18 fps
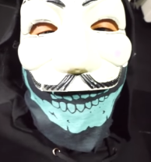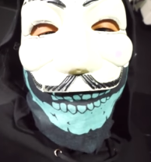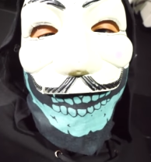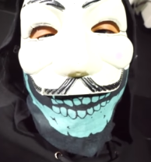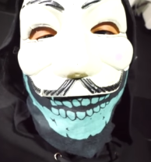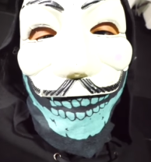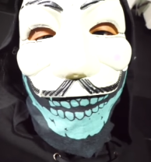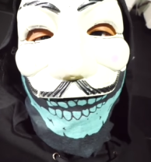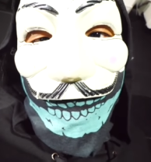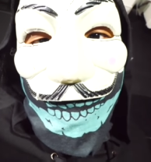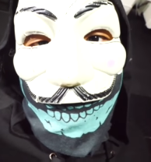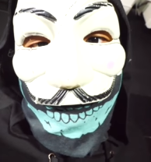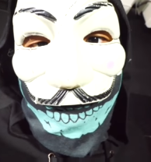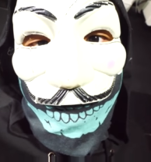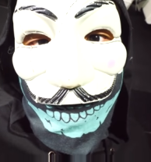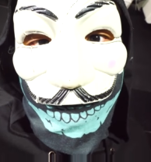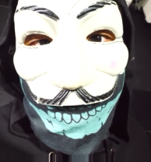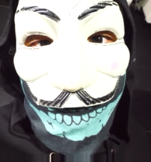I've been wanting
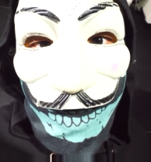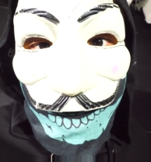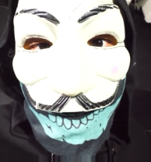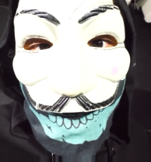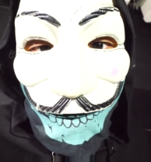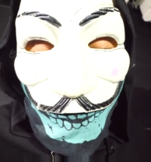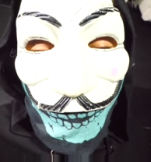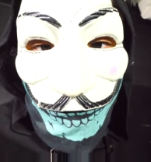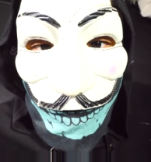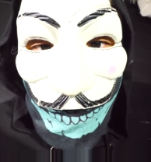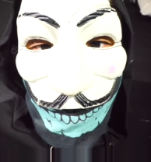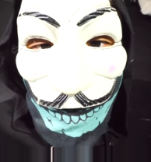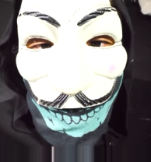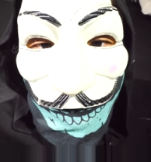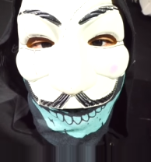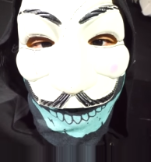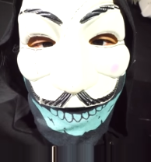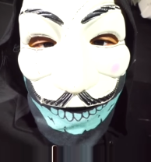this for a
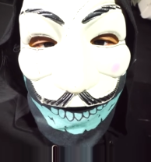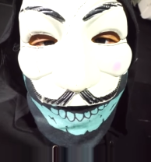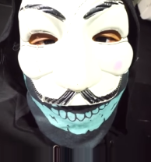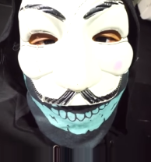long